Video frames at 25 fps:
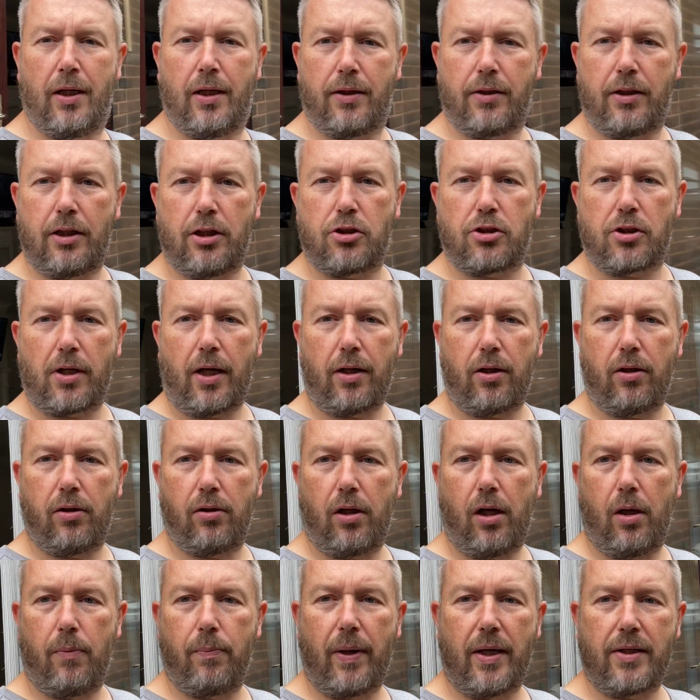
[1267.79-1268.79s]
this channel,
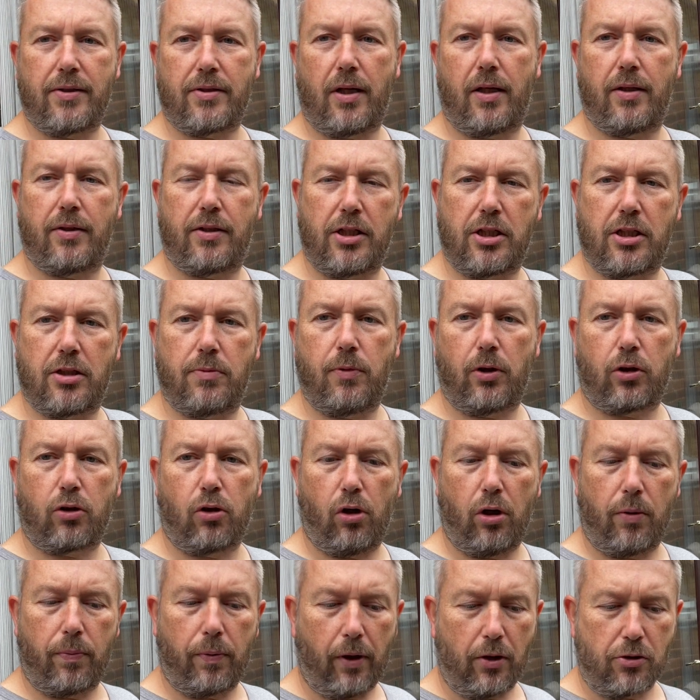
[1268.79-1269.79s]
I'm Beza. This is my
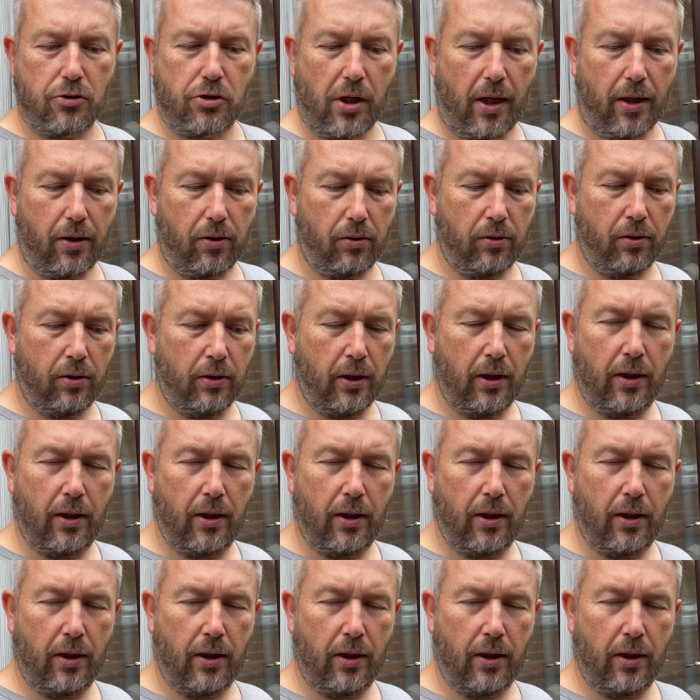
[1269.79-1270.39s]
koi pond channel.